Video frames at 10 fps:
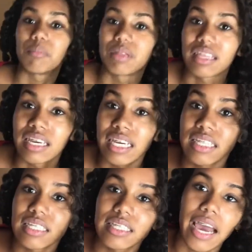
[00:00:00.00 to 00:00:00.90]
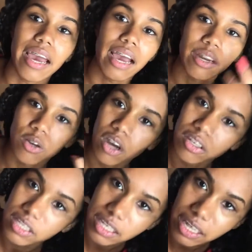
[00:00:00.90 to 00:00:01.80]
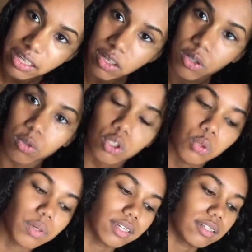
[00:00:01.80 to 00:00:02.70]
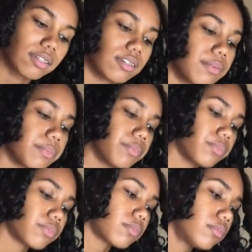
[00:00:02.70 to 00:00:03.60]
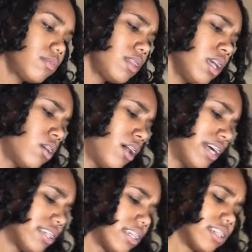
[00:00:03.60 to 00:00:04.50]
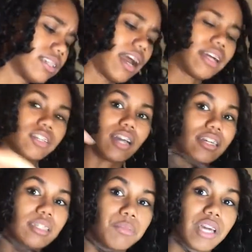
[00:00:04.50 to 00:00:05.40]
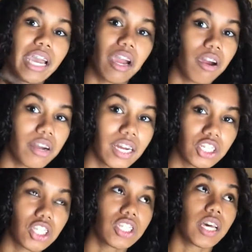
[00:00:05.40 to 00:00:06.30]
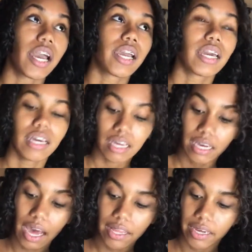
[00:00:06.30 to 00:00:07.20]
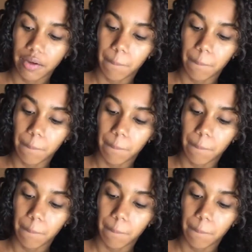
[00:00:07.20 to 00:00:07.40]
But the thing is that I know y'all seeing like the little twist, and all I did is that I just got some of the hair and I just like got like a